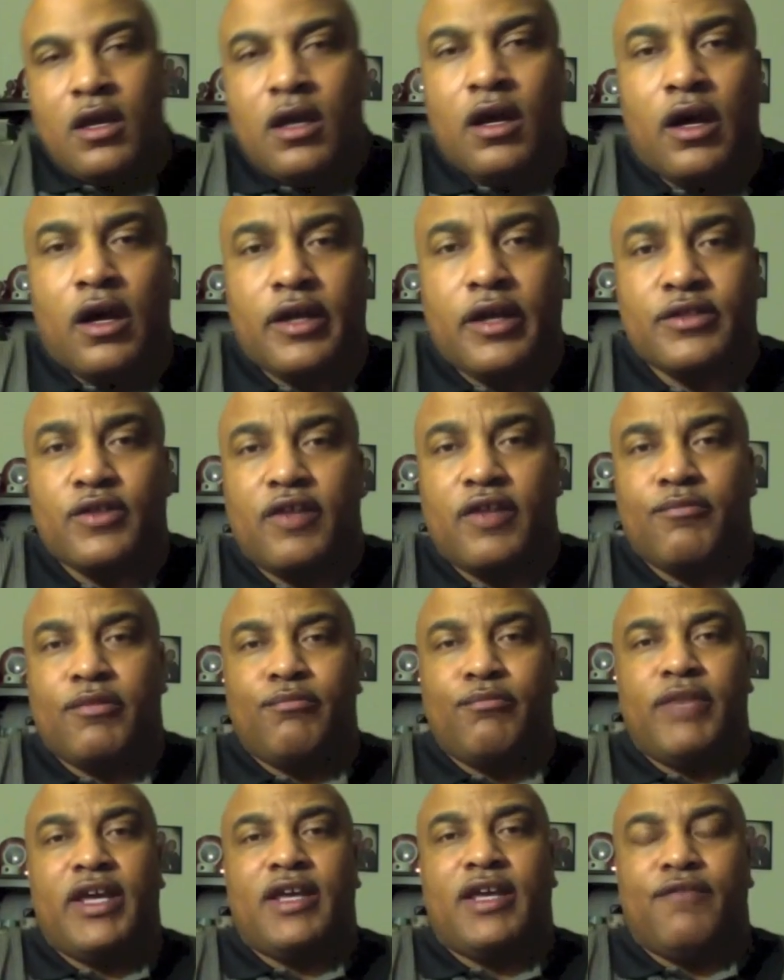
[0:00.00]
Alright, so I've
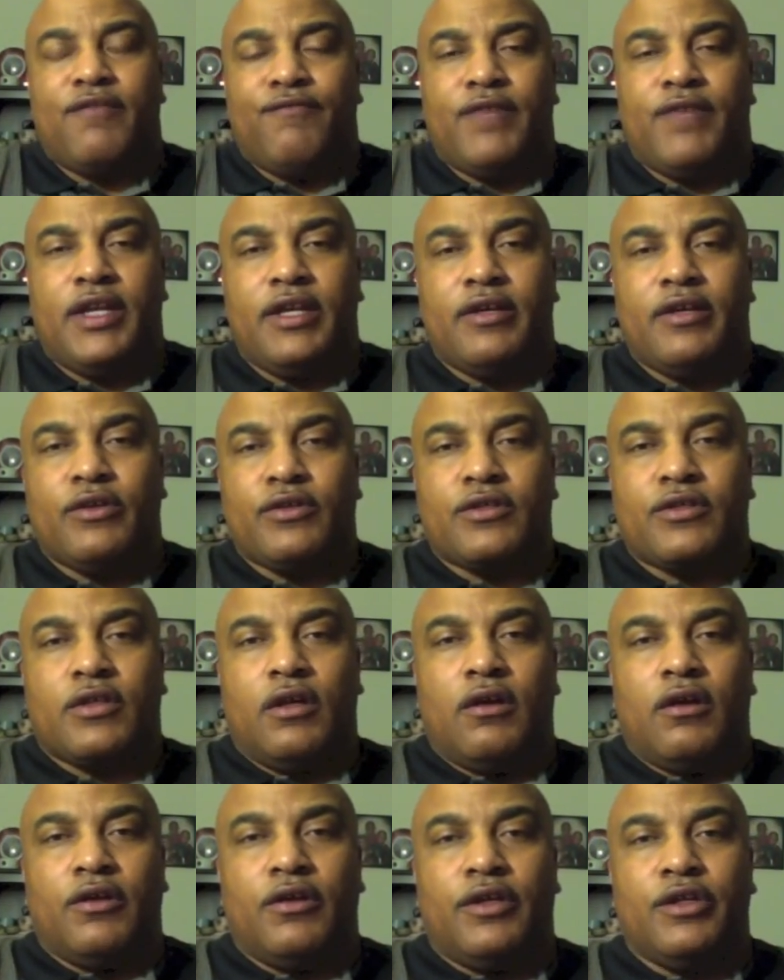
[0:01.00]
been making videos
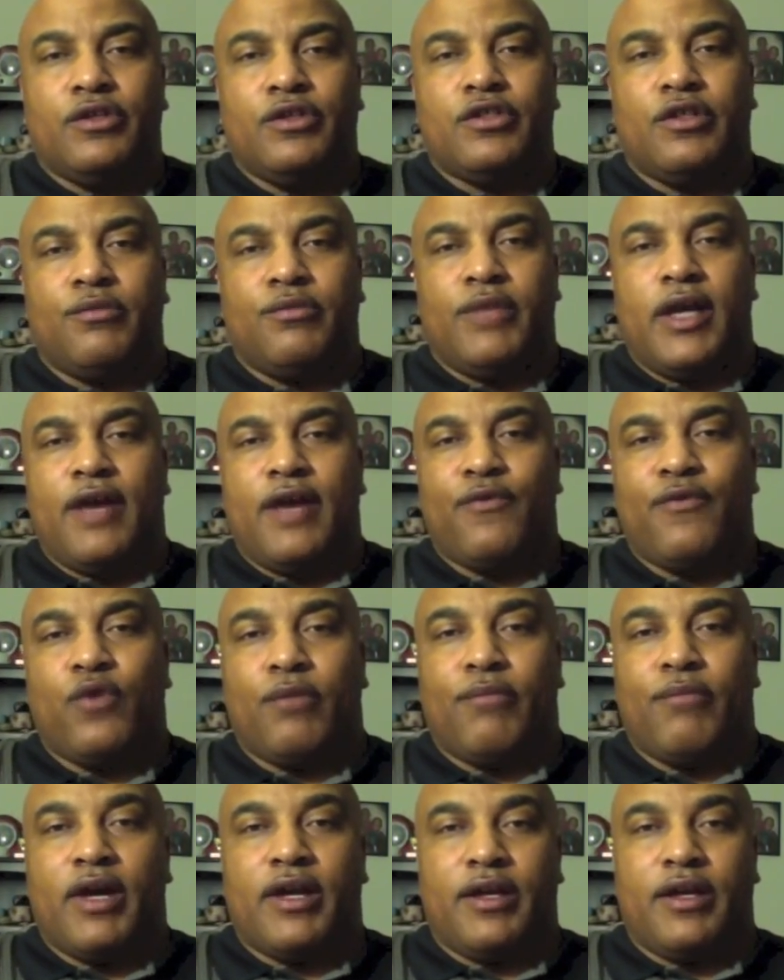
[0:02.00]
on YouTube now for
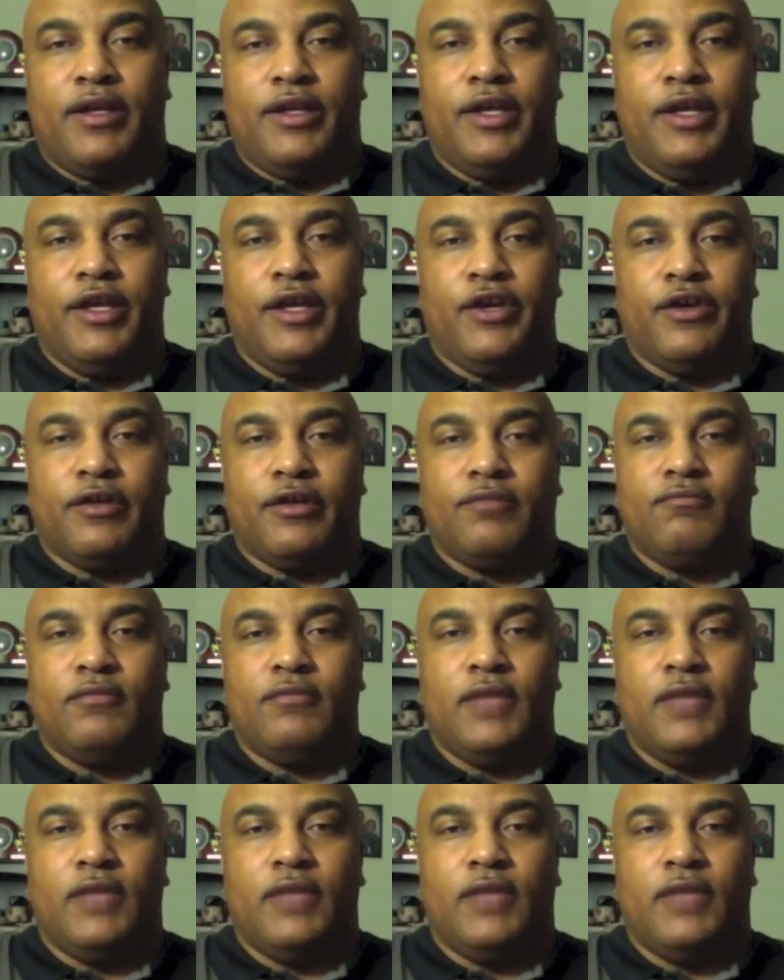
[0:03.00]
about a year.